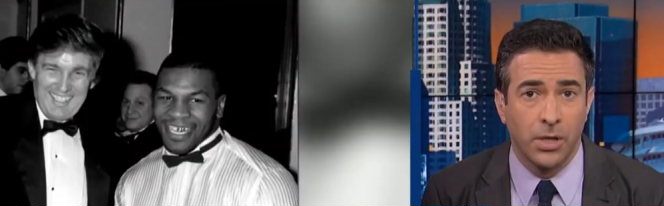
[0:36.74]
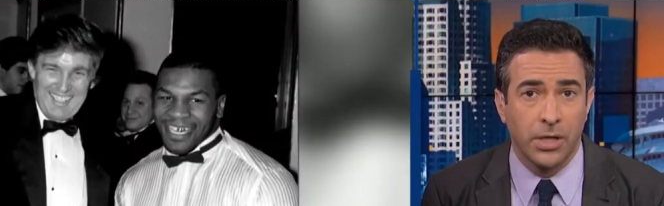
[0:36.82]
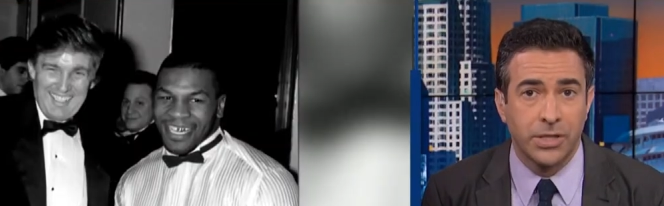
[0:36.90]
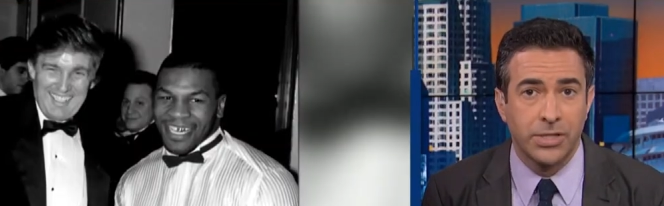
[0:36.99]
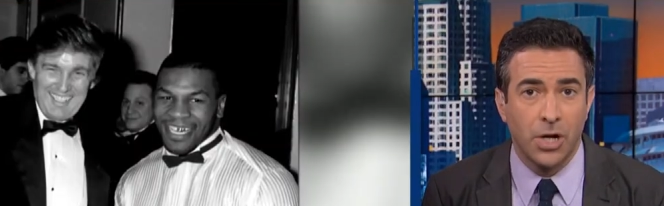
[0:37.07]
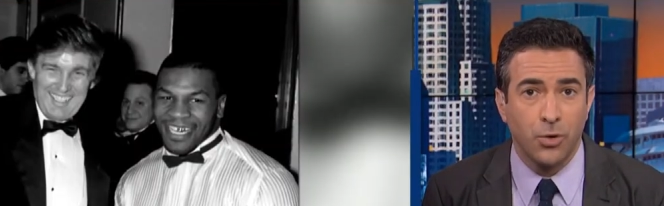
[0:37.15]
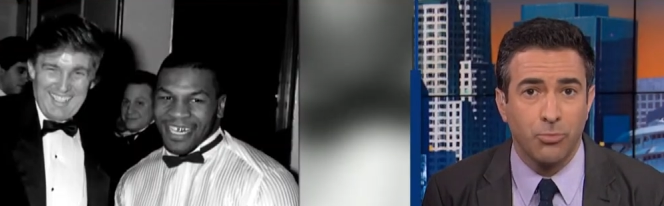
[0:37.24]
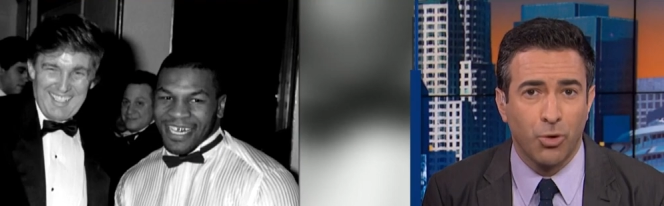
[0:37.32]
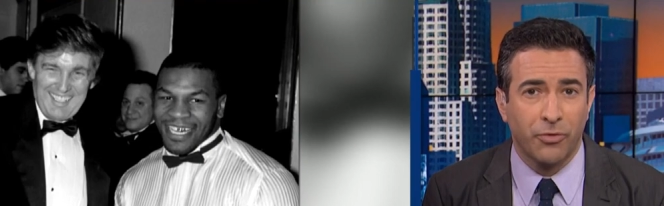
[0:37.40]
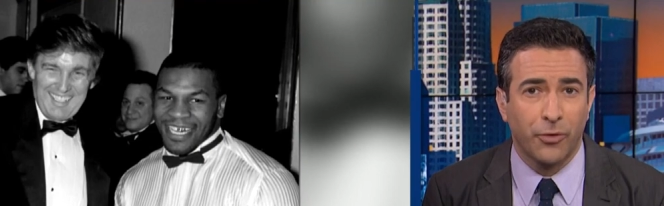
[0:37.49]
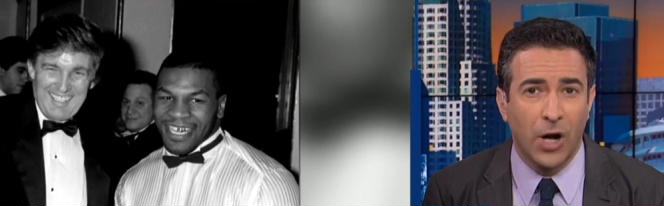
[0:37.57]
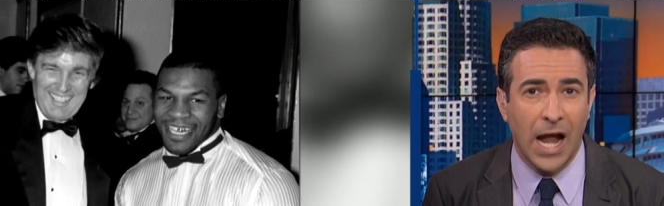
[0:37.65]
Speaker 1: is known
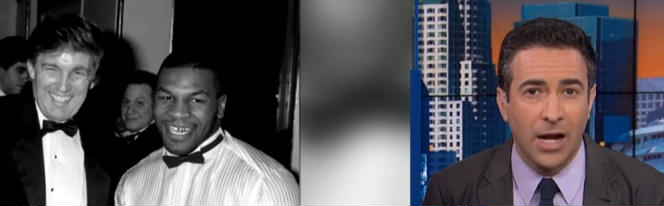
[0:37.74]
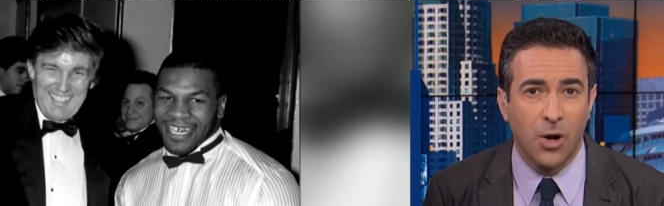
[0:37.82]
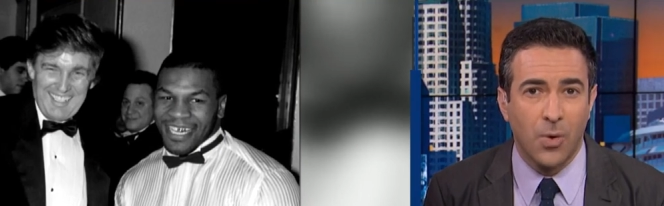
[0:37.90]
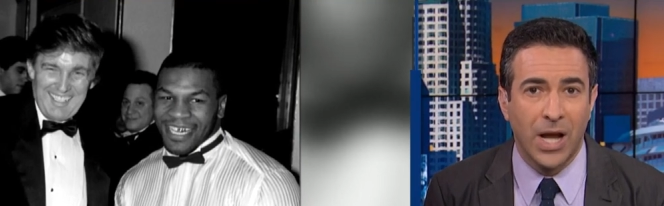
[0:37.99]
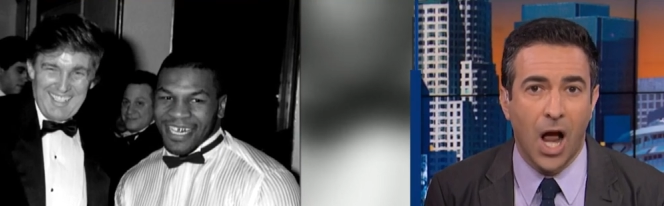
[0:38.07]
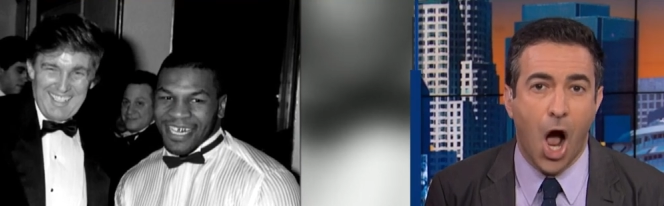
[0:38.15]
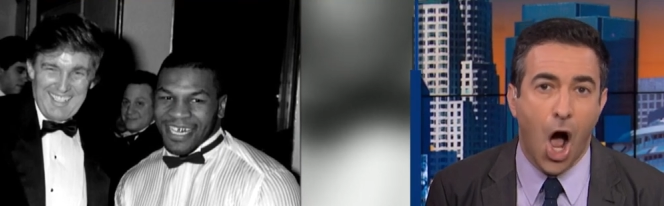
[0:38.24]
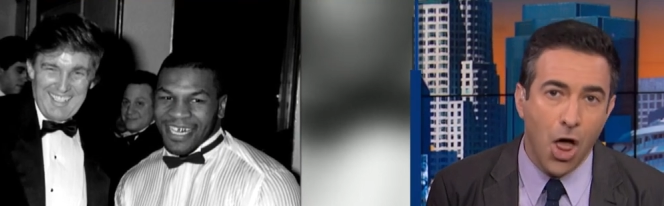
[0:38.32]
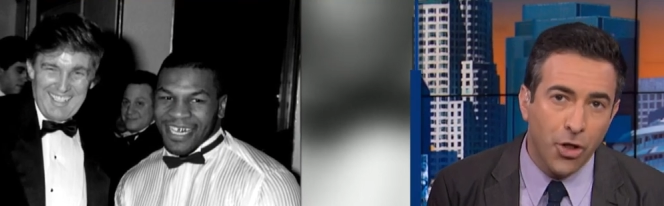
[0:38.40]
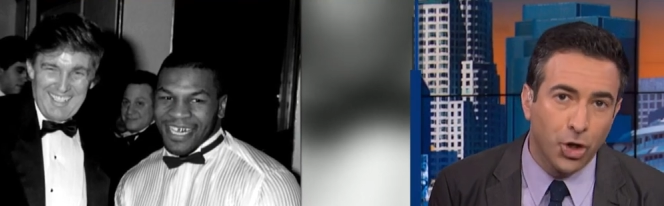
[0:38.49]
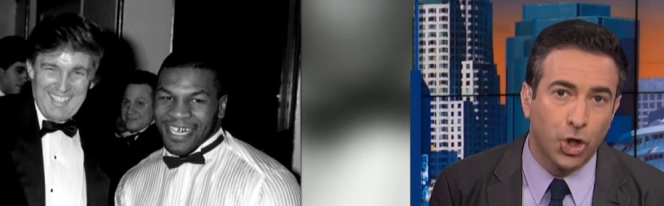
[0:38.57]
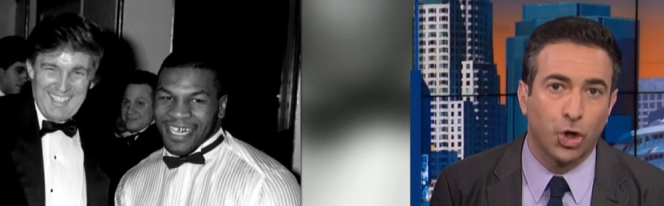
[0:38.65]
more for echoing
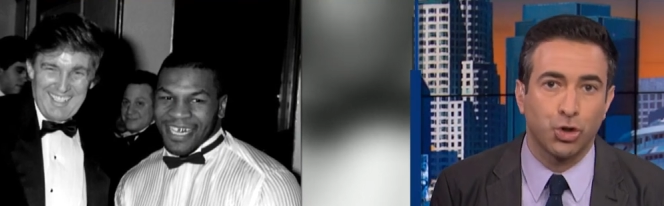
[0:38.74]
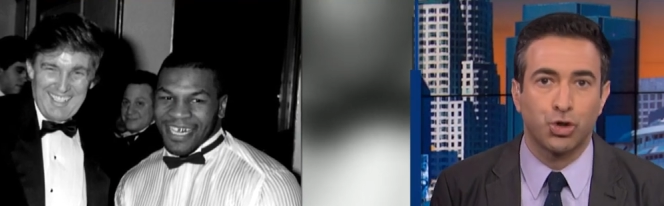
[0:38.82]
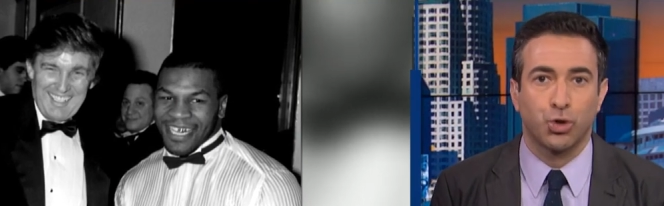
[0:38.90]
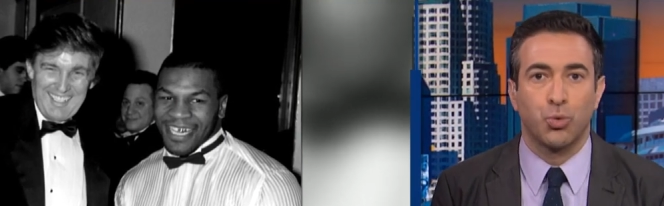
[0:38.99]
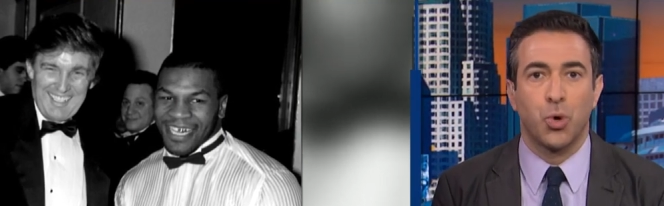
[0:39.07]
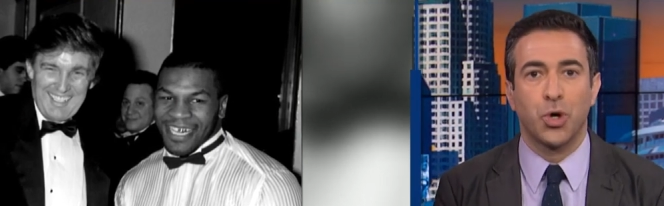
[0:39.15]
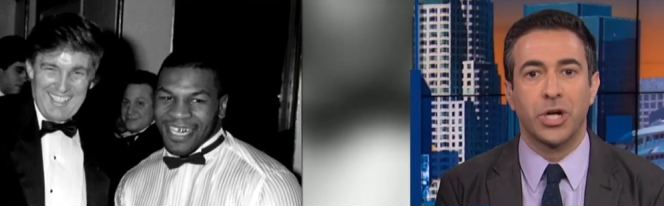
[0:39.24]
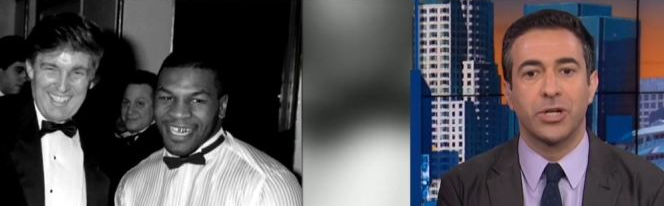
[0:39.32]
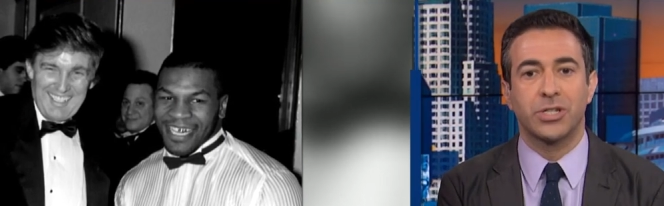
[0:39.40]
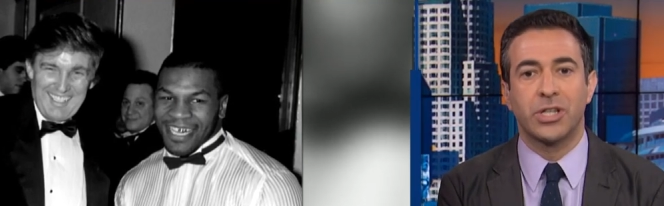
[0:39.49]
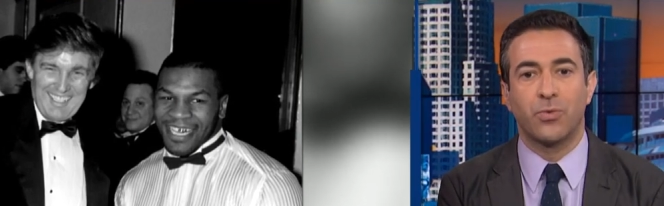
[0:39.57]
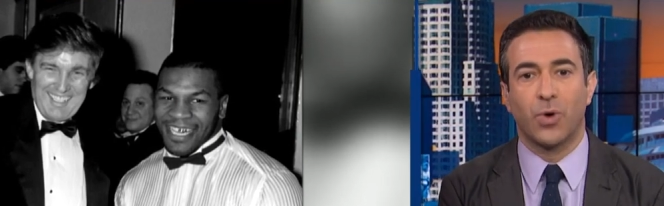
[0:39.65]
other cultural
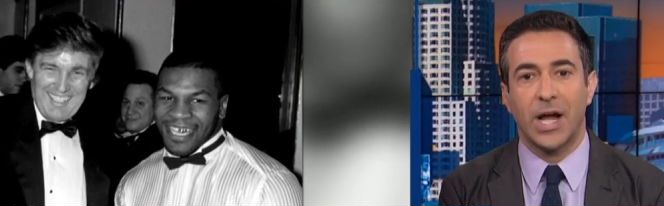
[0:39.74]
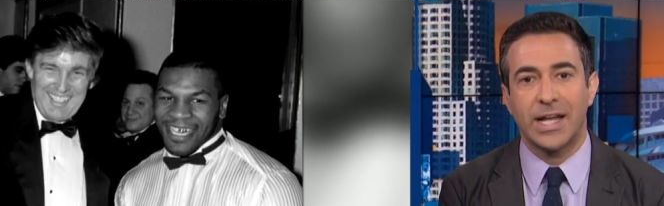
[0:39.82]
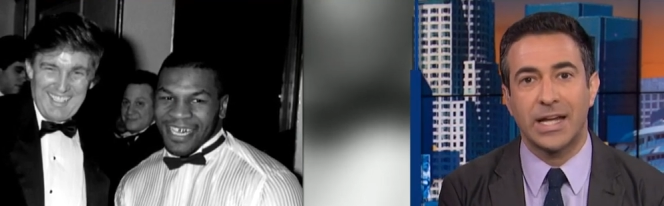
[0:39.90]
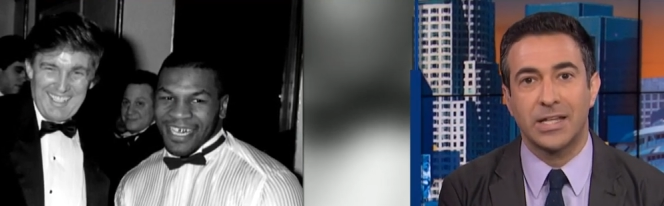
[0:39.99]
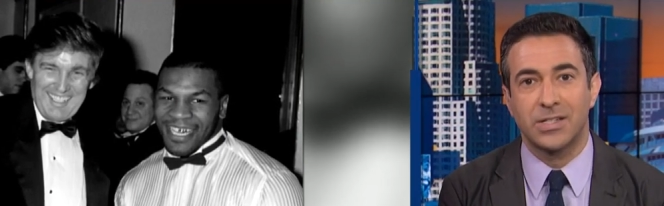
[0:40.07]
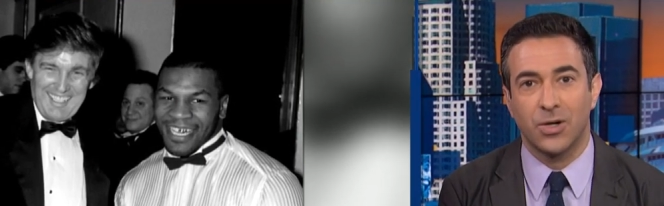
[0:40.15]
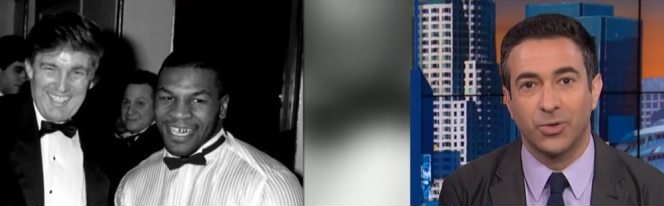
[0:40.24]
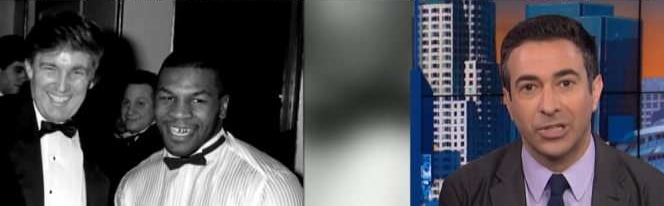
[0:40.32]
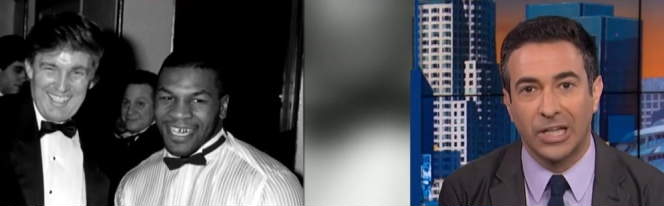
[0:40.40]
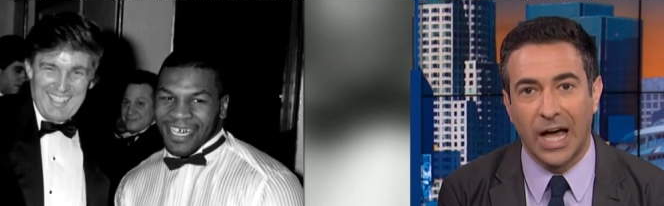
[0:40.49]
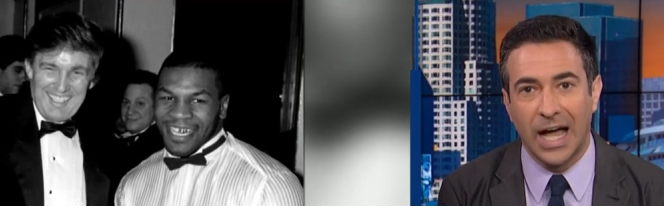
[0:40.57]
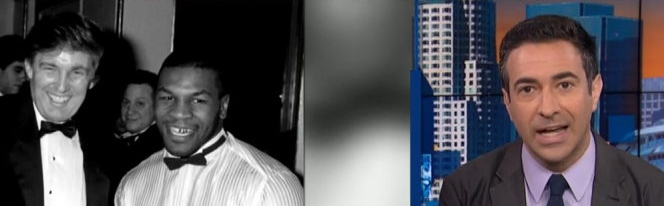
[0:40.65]
warriors than writing his
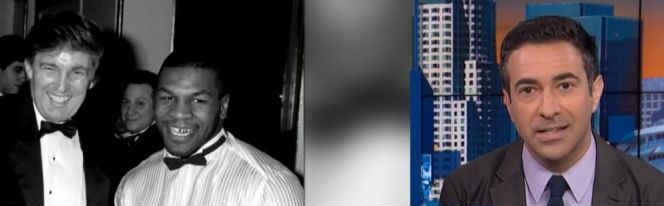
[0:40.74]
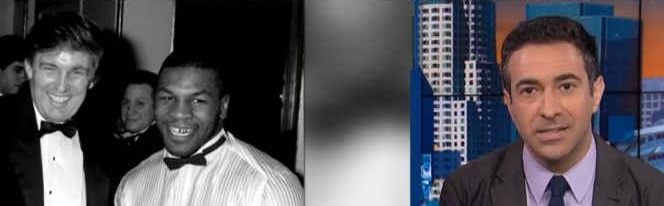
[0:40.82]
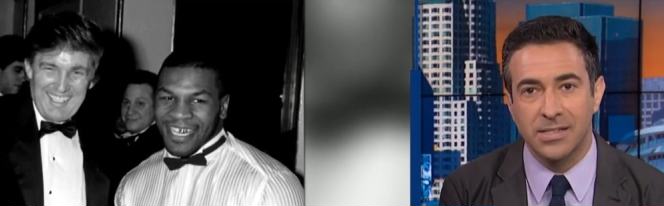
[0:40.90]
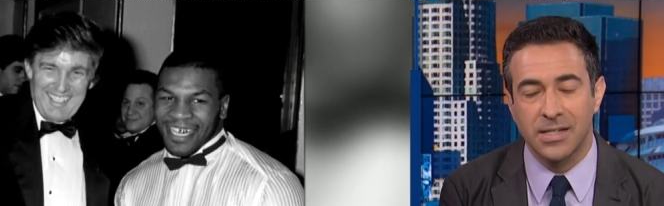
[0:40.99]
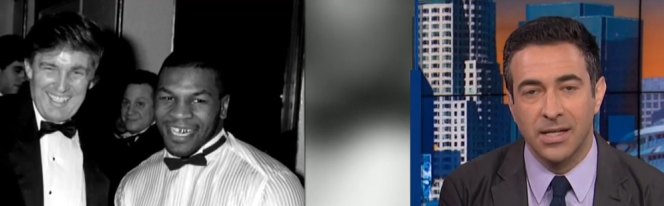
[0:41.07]
own lines.